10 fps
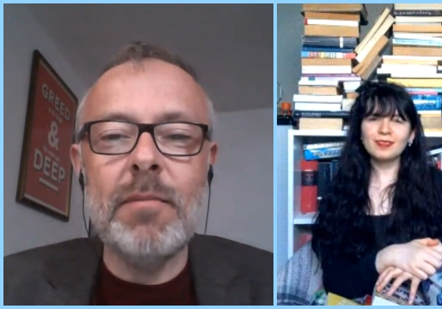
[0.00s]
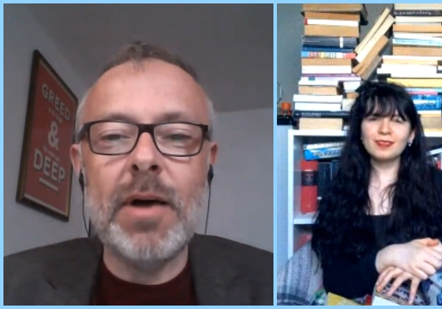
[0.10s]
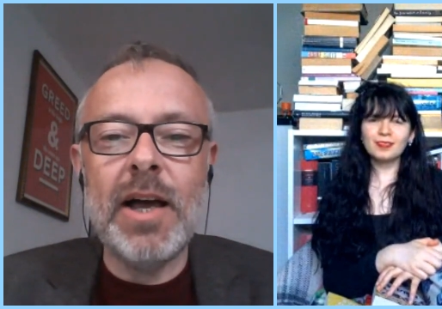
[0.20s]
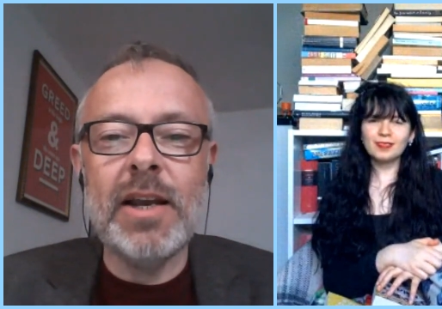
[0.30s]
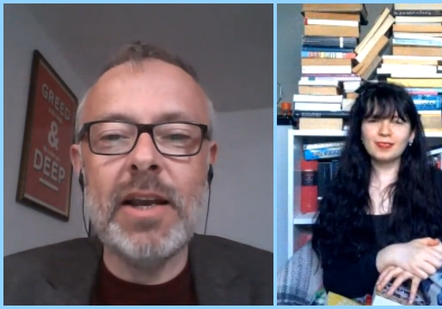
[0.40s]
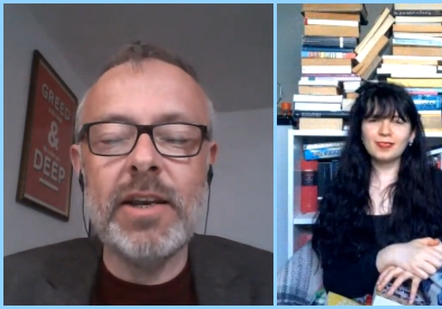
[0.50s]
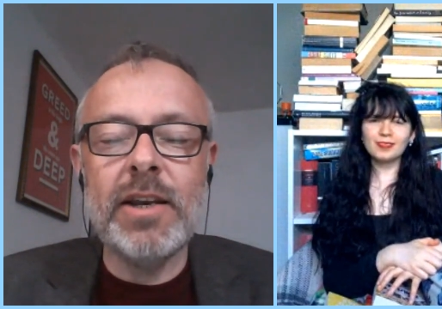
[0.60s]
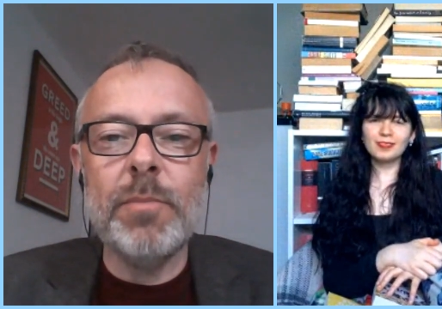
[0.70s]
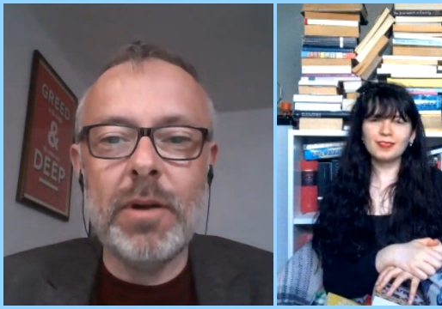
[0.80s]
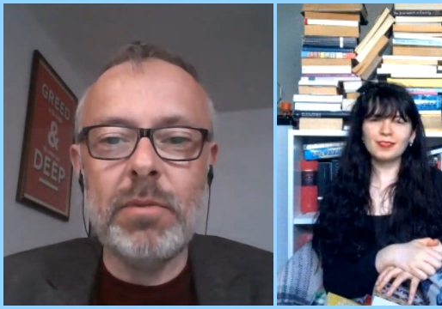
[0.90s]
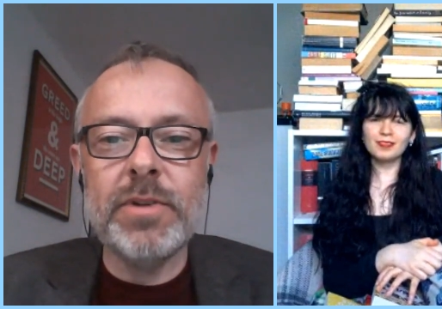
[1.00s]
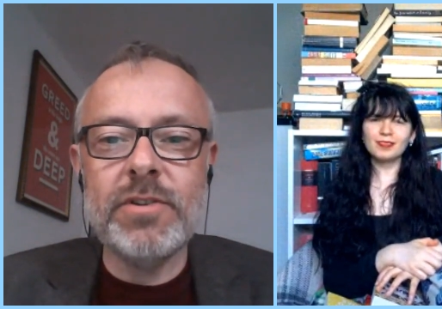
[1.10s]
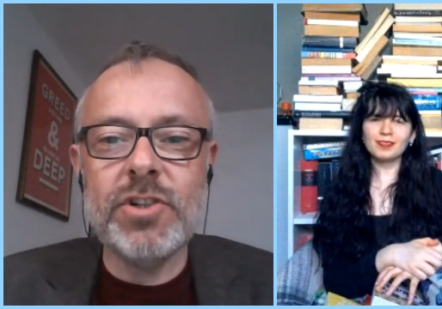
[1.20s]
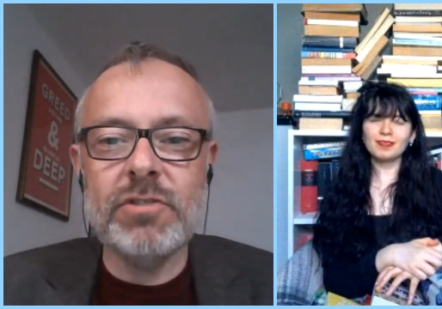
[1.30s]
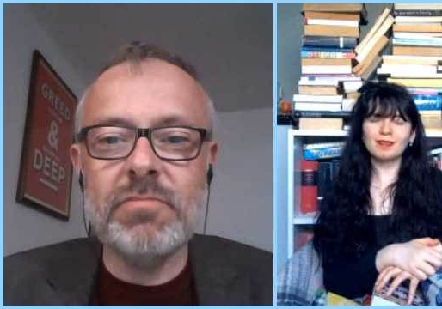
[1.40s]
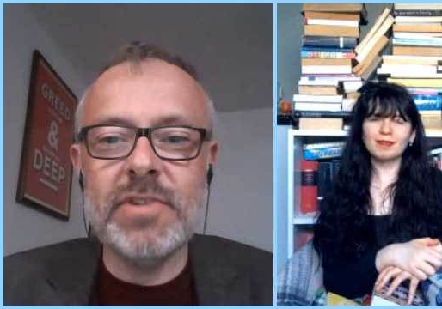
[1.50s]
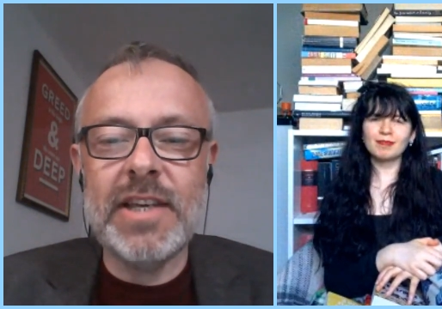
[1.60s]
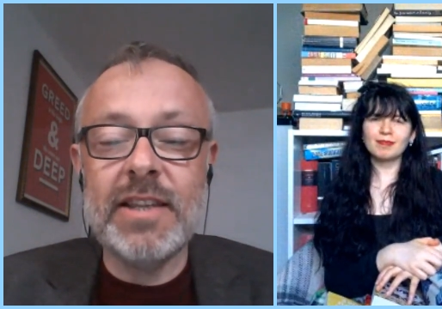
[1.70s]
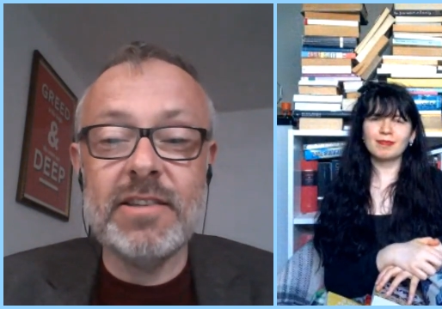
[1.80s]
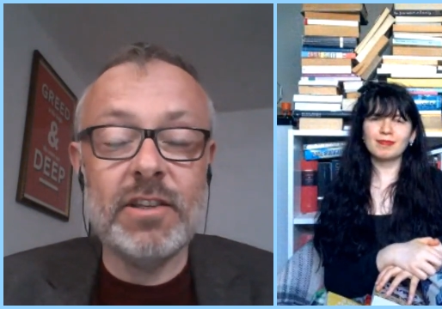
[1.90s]
Speaker 1: Um, and I know we probably
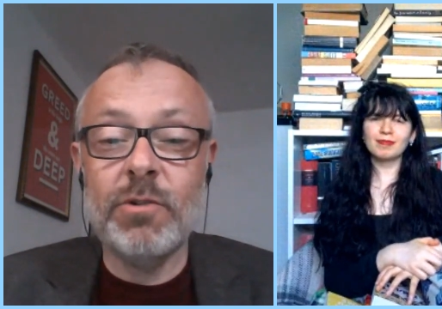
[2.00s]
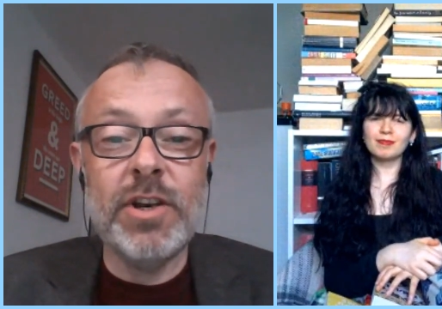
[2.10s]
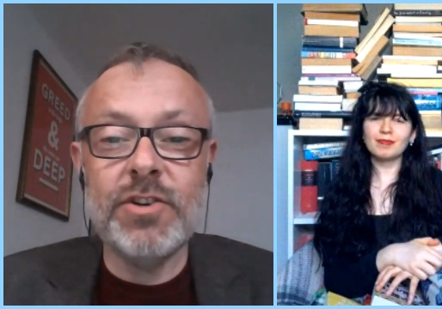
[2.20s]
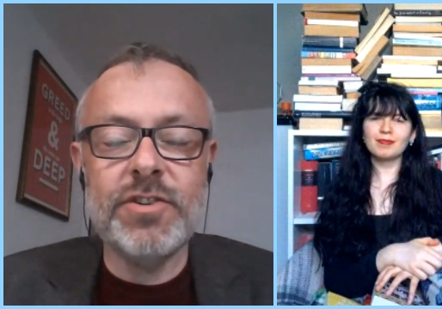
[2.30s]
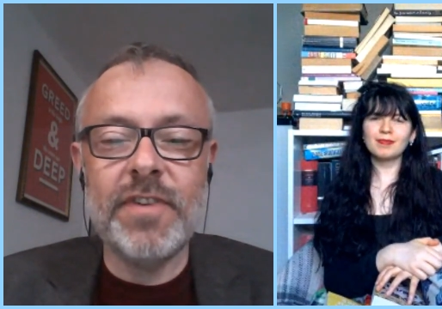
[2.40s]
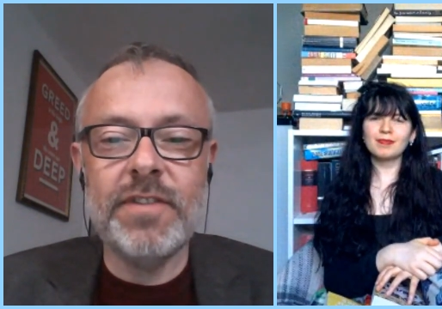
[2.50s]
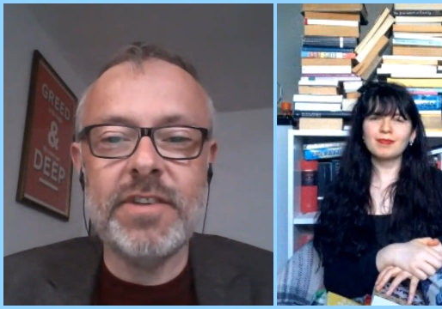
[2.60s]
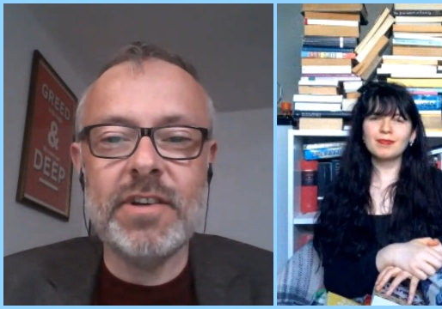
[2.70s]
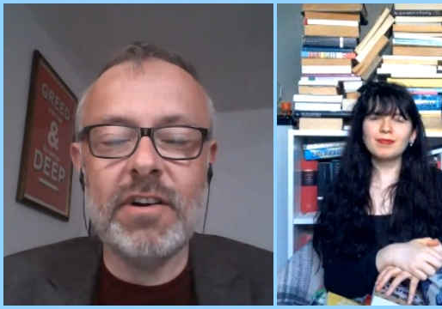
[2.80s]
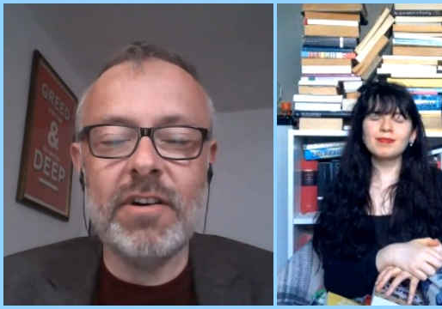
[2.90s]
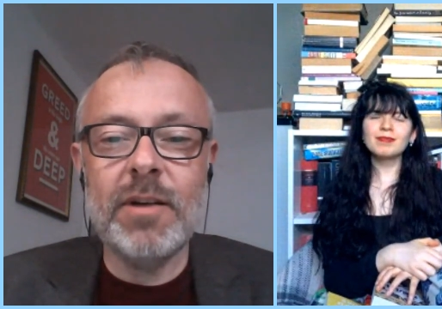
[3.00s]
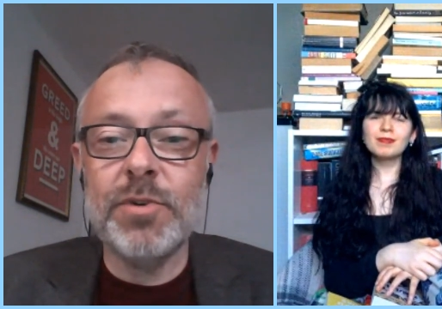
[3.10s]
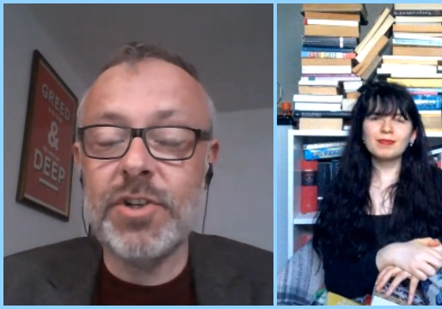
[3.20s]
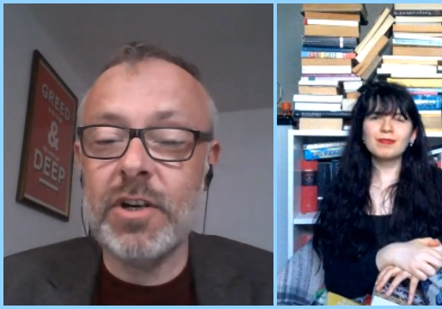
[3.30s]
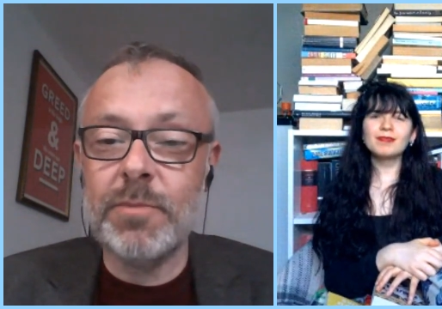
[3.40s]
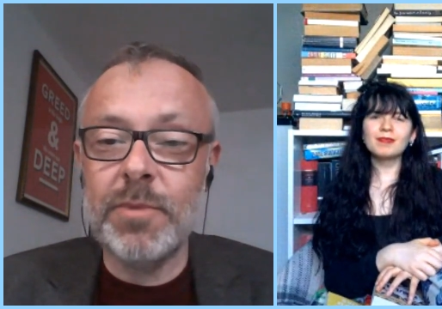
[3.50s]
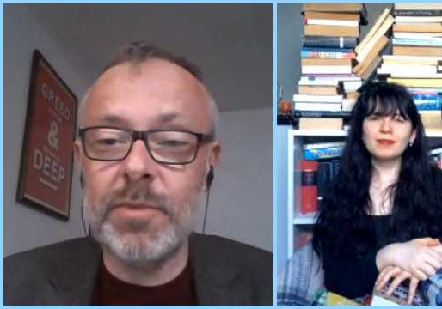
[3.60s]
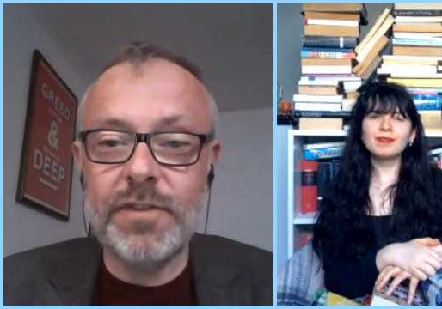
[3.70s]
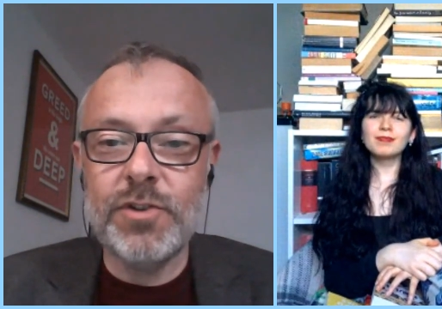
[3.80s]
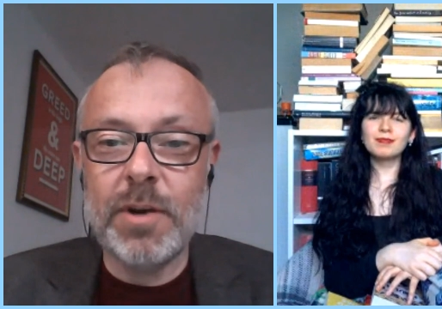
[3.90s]
shouldn't say this, although I only just found this out earlier, but you're
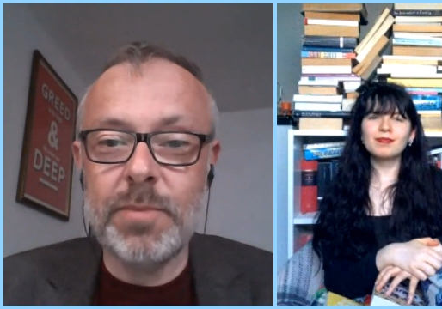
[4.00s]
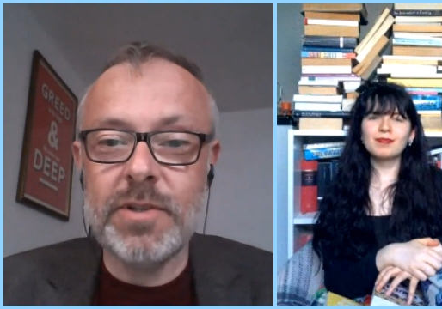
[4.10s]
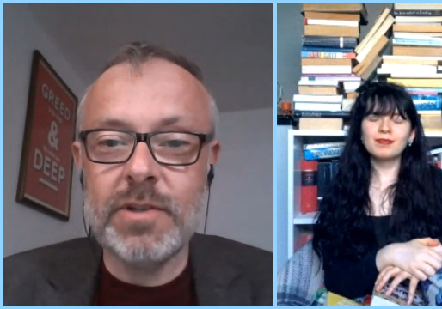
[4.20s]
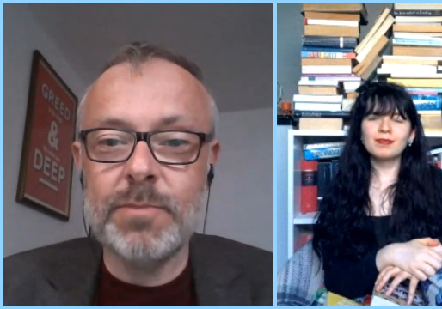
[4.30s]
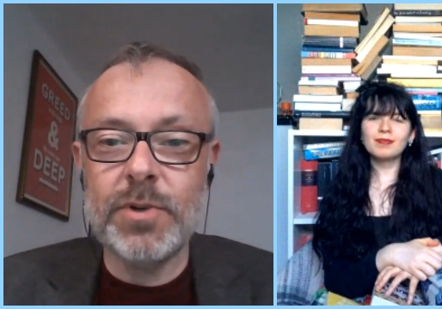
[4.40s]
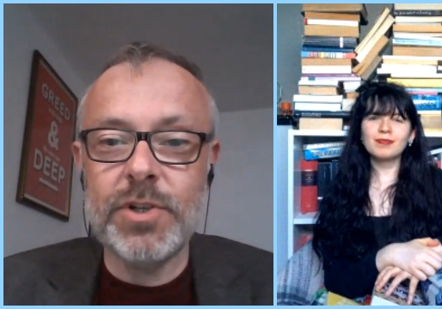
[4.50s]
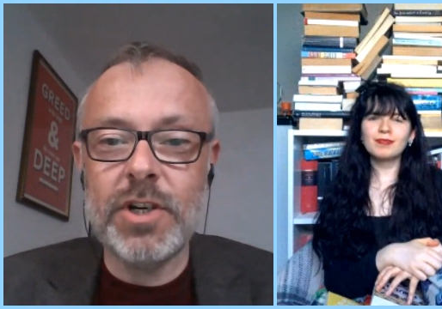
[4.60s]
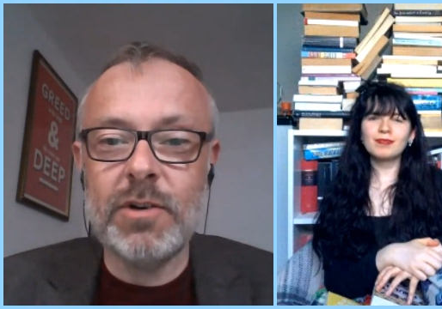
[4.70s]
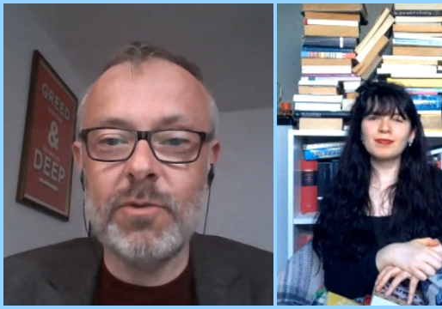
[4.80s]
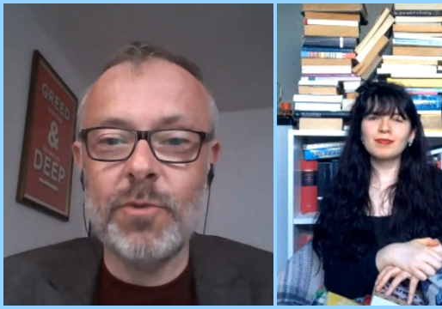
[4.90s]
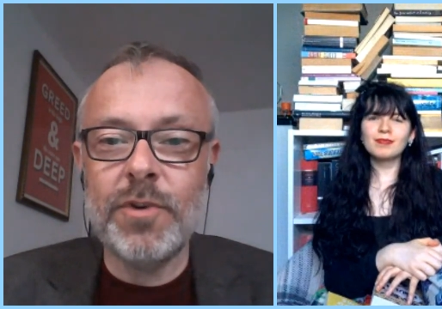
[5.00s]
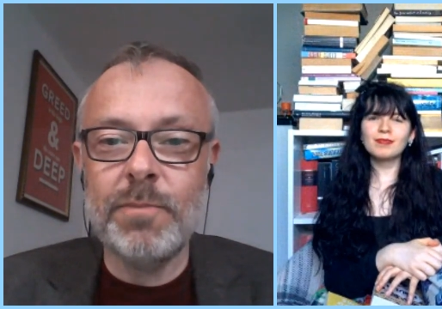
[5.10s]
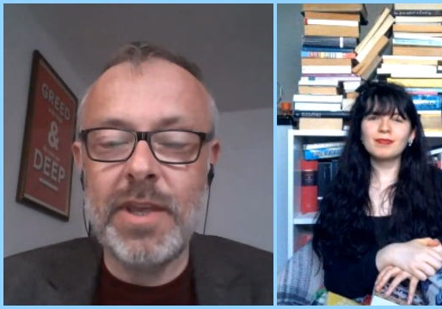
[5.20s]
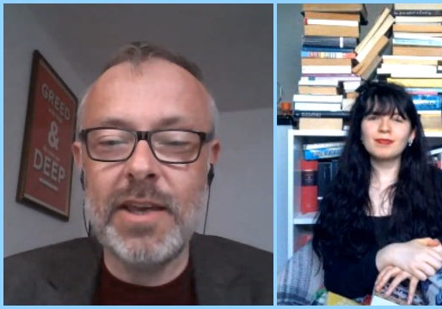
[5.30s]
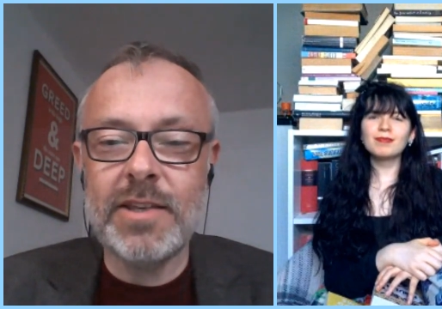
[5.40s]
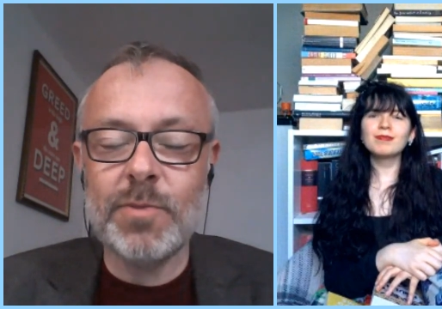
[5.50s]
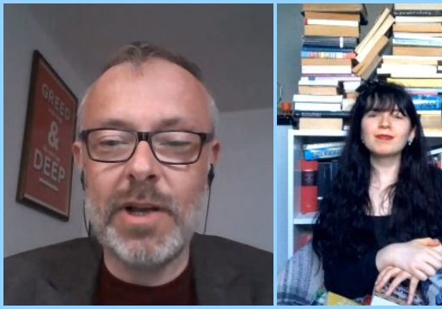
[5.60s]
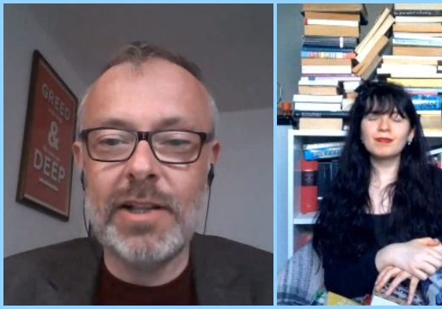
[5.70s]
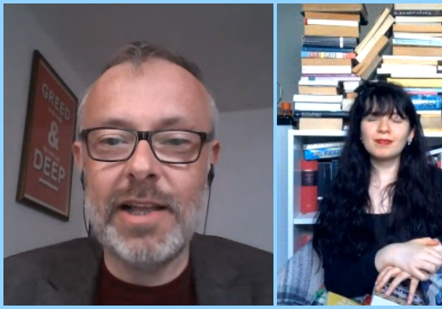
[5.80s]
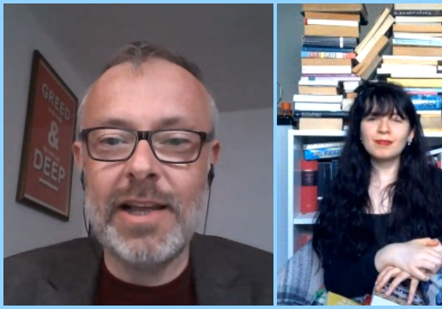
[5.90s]
going to be on a future episode of the book show with
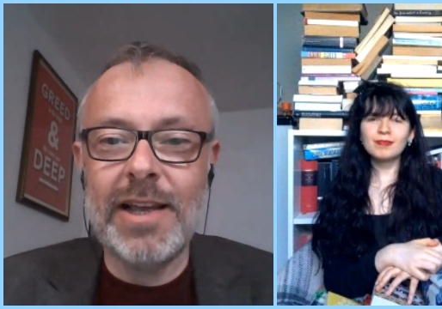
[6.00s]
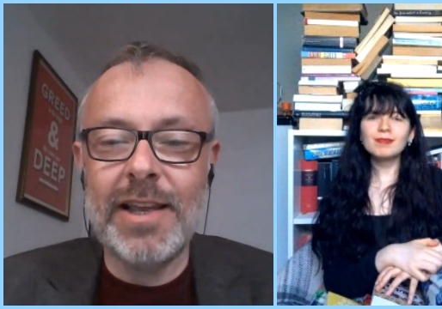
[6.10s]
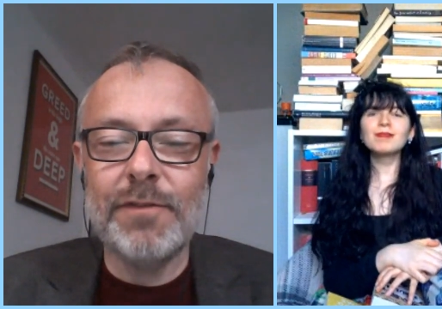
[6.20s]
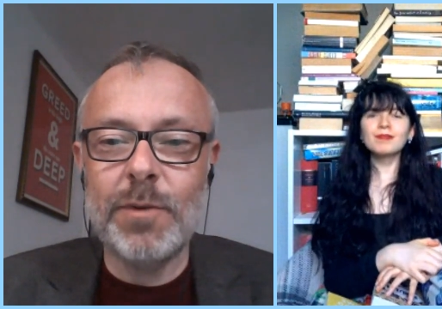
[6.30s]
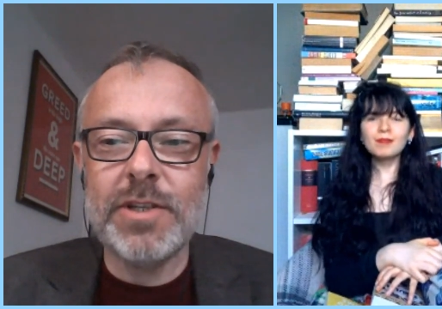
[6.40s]
me as well uh,